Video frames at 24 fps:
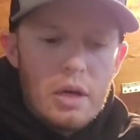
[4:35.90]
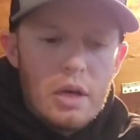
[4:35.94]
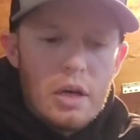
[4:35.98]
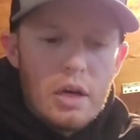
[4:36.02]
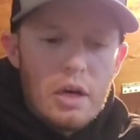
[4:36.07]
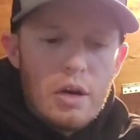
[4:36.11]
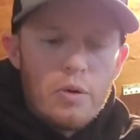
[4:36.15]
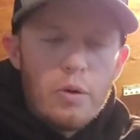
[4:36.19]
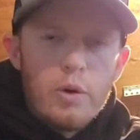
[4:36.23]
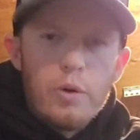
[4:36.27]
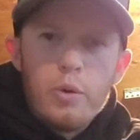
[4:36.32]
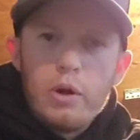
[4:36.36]

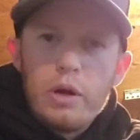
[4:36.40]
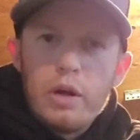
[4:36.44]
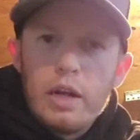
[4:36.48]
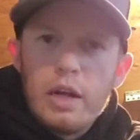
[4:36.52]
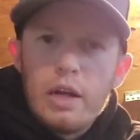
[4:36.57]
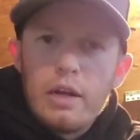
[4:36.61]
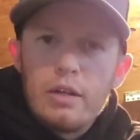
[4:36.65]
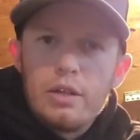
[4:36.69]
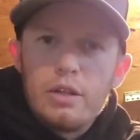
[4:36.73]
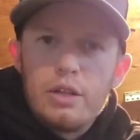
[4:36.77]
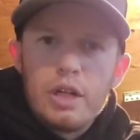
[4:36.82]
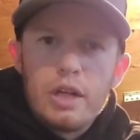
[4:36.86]
we went
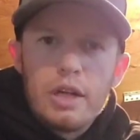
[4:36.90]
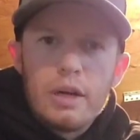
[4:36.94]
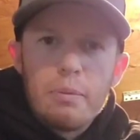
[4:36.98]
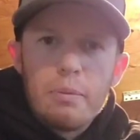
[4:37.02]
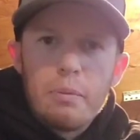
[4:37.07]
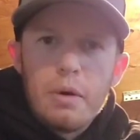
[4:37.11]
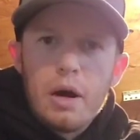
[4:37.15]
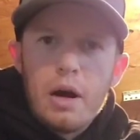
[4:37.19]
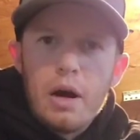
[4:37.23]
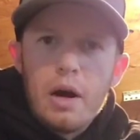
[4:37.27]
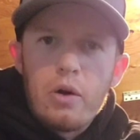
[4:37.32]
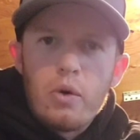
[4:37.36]
down to
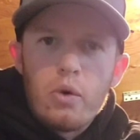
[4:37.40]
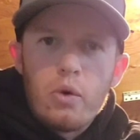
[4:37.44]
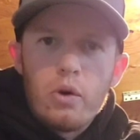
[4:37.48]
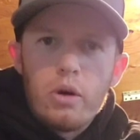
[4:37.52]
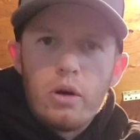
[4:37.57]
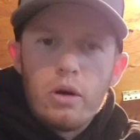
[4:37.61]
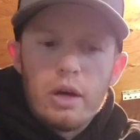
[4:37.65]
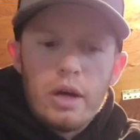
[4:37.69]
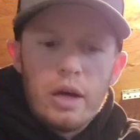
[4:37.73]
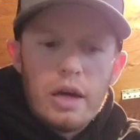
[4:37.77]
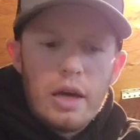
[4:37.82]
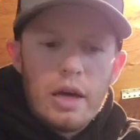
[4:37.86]

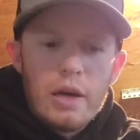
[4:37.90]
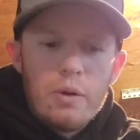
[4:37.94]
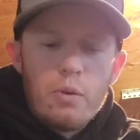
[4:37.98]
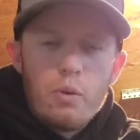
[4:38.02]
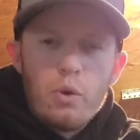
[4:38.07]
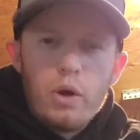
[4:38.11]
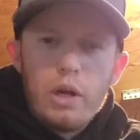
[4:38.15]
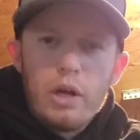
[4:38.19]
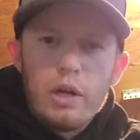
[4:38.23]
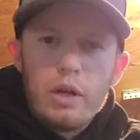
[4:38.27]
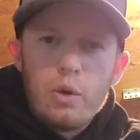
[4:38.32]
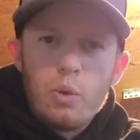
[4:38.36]
Chickamauga
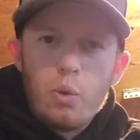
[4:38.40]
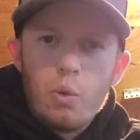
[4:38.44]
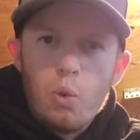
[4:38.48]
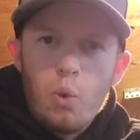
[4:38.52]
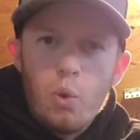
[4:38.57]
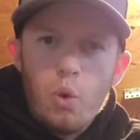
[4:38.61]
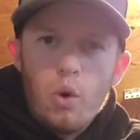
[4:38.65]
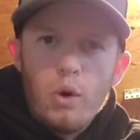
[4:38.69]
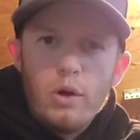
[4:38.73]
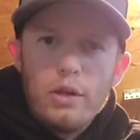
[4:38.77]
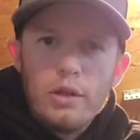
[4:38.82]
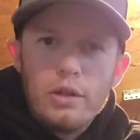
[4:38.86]
and went to
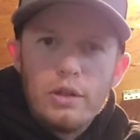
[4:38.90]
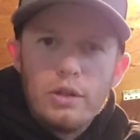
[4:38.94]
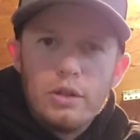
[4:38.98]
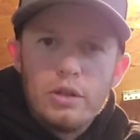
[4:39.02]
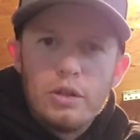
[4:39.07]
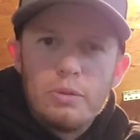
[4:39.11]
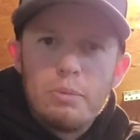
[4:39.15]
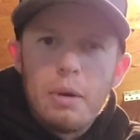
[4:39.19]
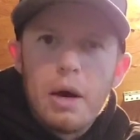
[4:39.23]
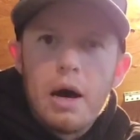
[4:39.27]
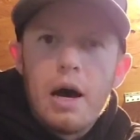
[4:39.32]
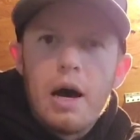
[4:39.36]
one
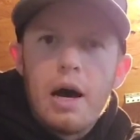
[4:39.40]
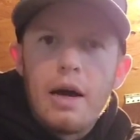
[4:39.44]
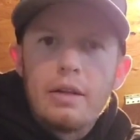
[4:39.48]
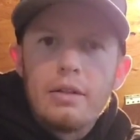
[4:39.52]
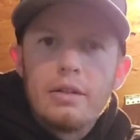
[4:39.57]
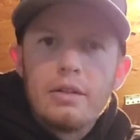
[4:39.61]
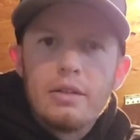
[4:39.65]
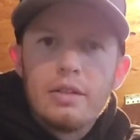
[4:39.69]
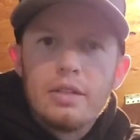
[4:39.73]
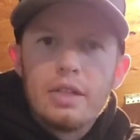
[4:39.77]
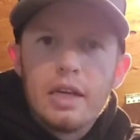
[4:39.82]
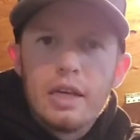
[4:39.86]

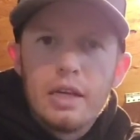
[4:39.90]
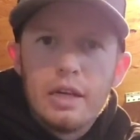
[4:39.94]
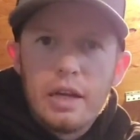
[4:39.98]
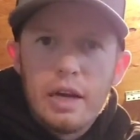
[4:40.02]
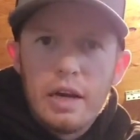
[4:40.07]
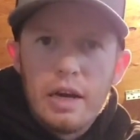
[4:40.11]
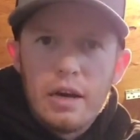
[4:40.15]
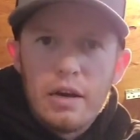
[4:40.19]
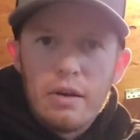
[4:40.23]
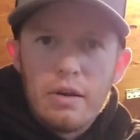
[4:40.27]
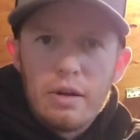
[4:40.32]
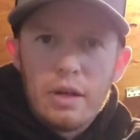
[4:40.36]
spot and sat
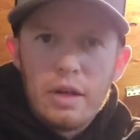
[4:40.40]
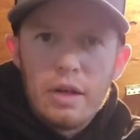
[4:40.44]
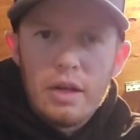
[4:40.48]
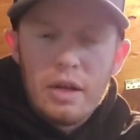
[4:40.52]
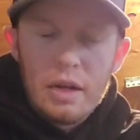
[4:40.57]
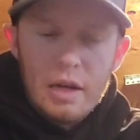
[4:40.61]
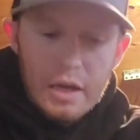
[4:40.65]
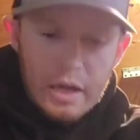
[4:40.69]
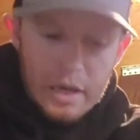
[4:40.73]
down in